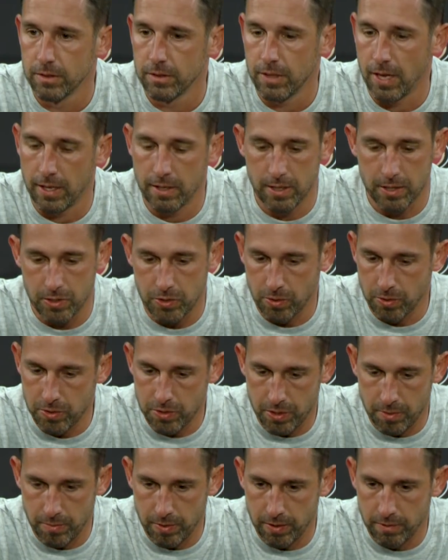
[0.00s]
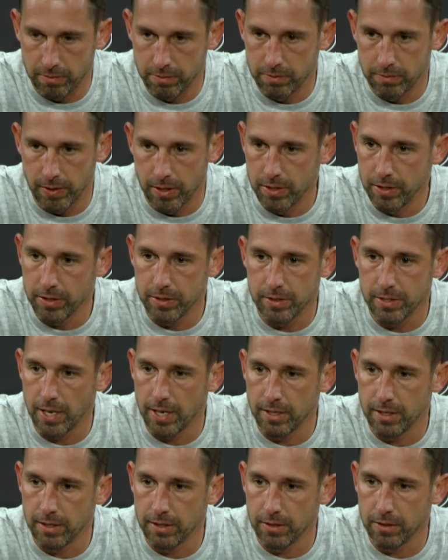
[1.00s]
I think George can be a very good
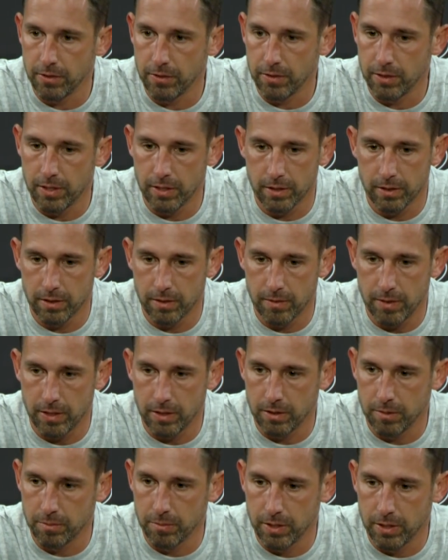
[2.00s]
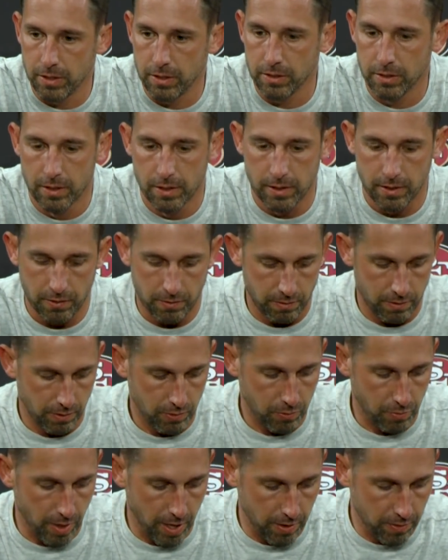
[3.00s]
tight end in this league. I mean, he can be. It's,
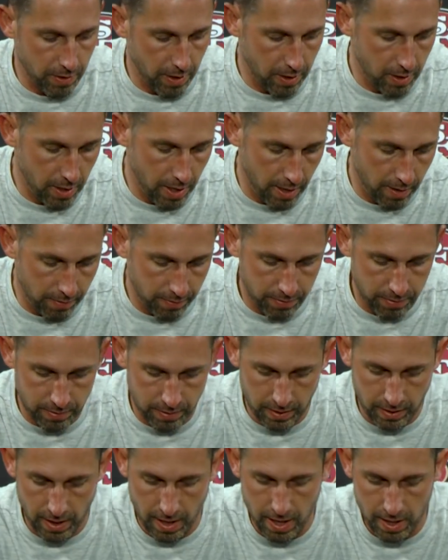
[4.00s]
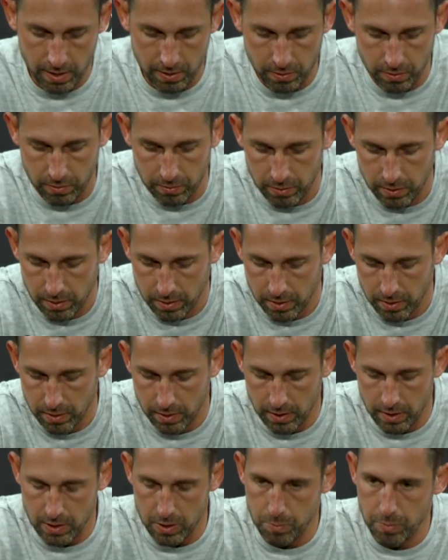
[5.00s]
it's, rare that you have a guy who
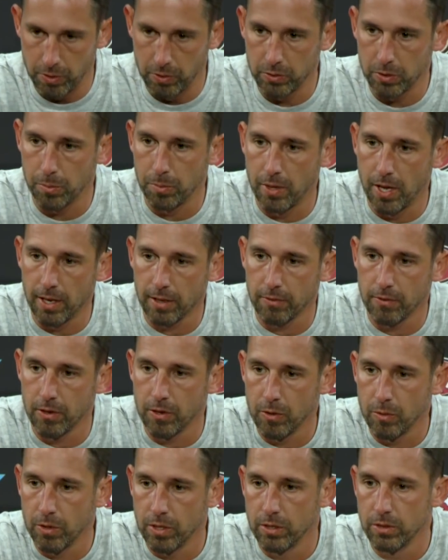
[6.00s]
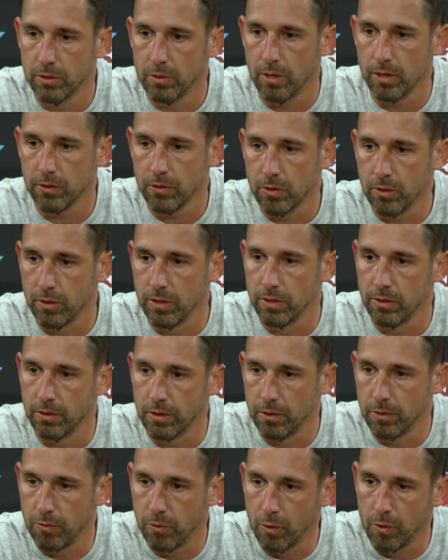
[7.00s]
is built to block very well, who also runs
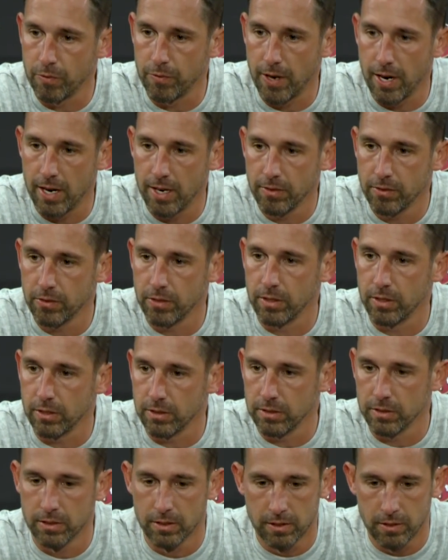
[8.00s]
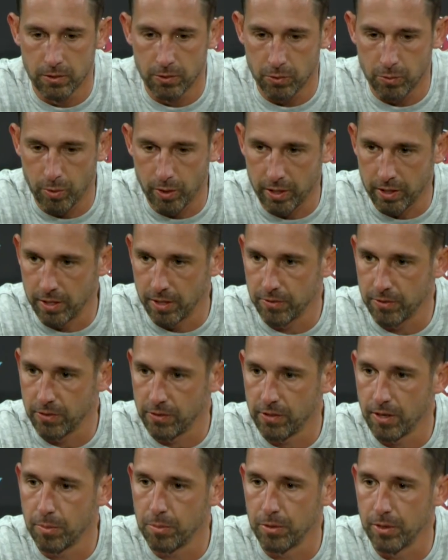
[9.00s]
in the four fives and who's quick enough to
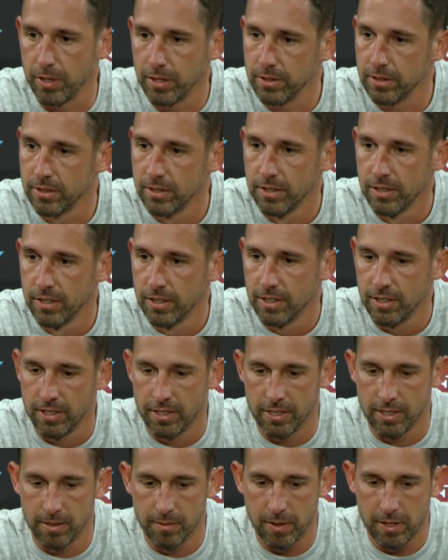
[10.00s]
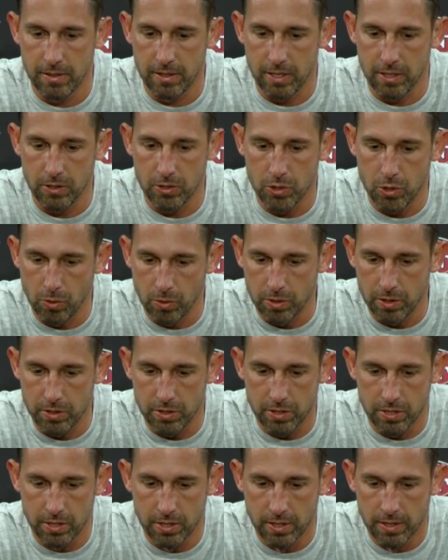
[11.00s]
separate. Um, I think
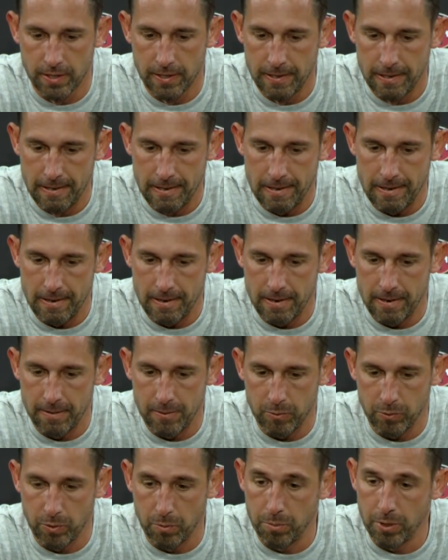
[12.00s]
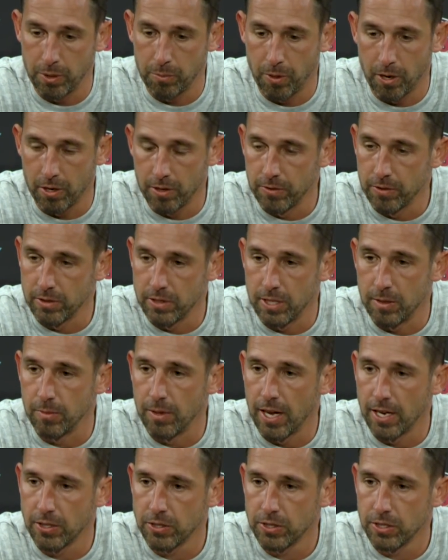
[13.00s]
George, uh, he was a big part of our team
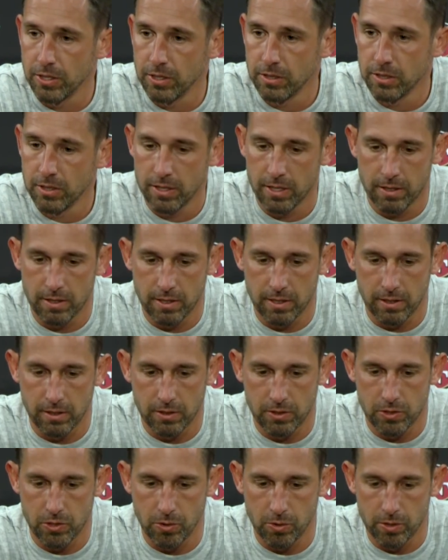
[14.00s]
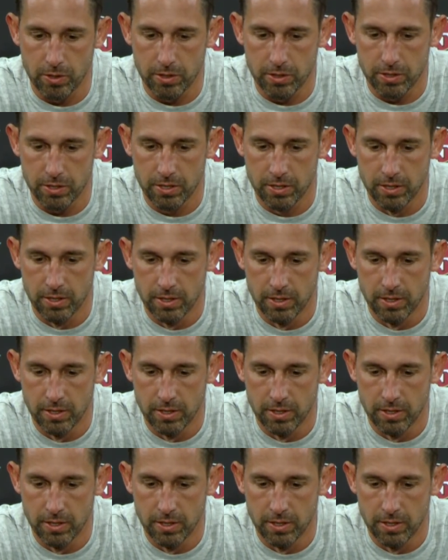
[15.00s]
last year. I think George